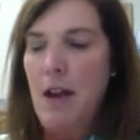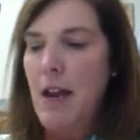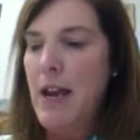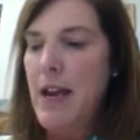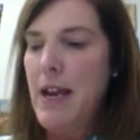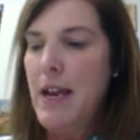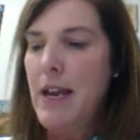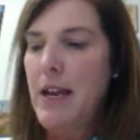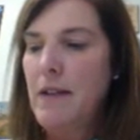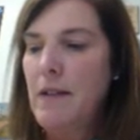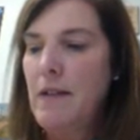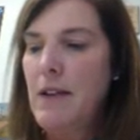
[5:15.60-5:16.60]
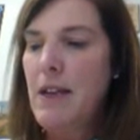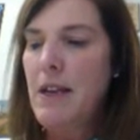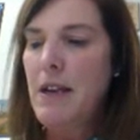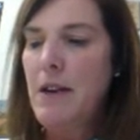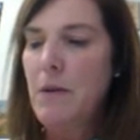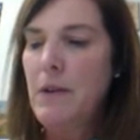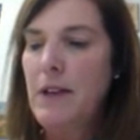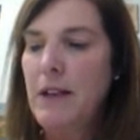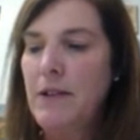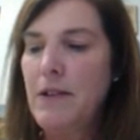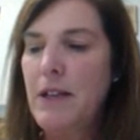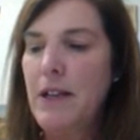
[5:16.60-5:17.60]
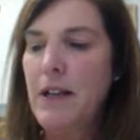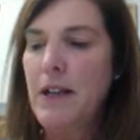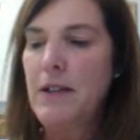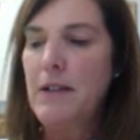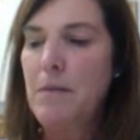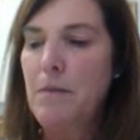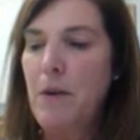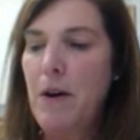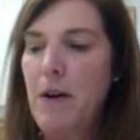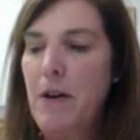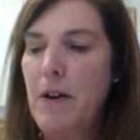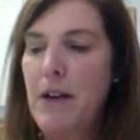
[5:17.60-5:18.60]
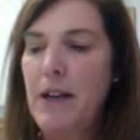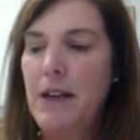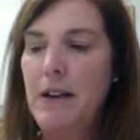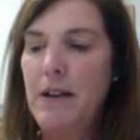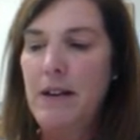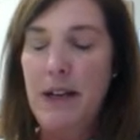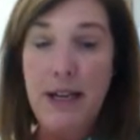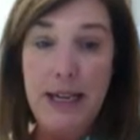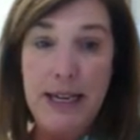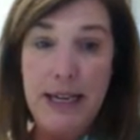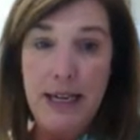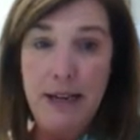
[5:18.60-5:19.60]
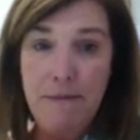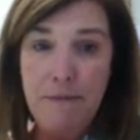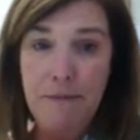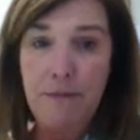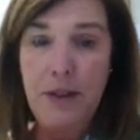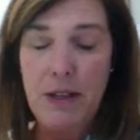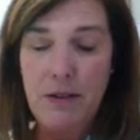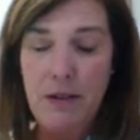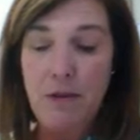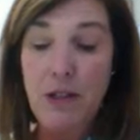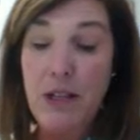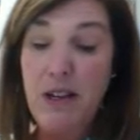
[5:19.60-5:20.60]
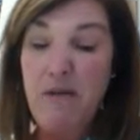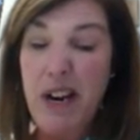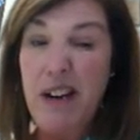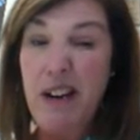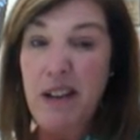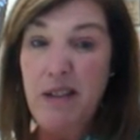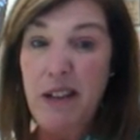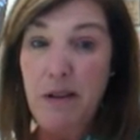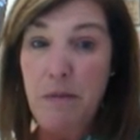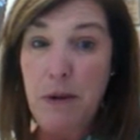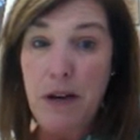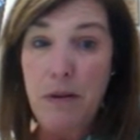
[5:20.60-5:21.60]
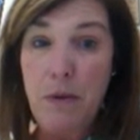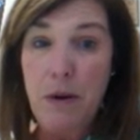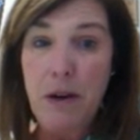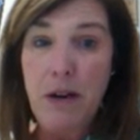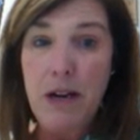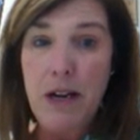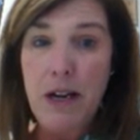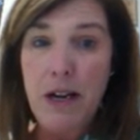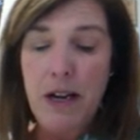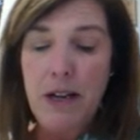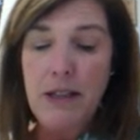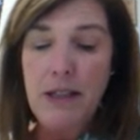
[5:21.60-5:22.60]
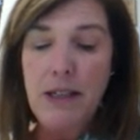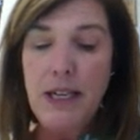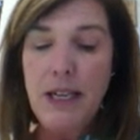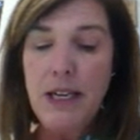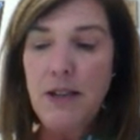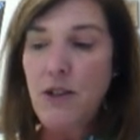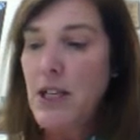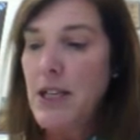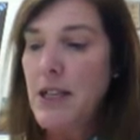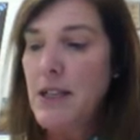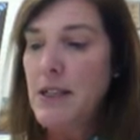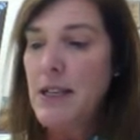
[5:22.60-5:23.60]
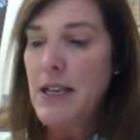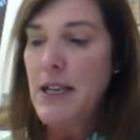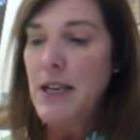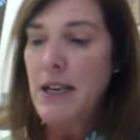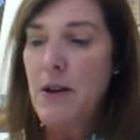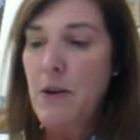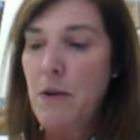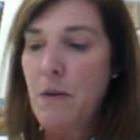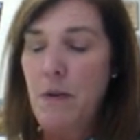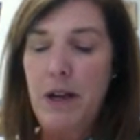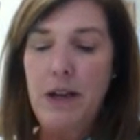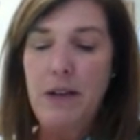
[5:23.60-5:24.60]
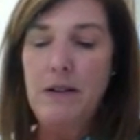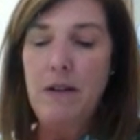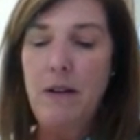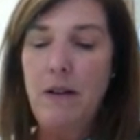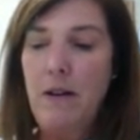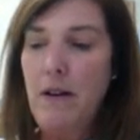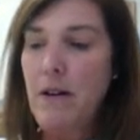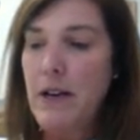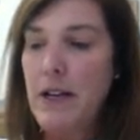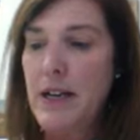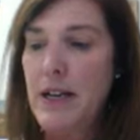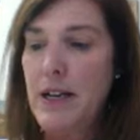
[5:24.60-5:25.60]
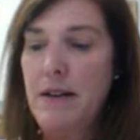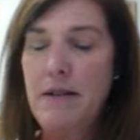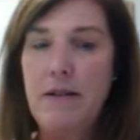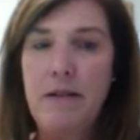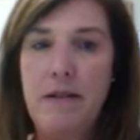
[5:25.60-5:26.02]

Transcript: AAC was actually asparaginine. So I'm just going to write a little bit of the word. CGC was arginine.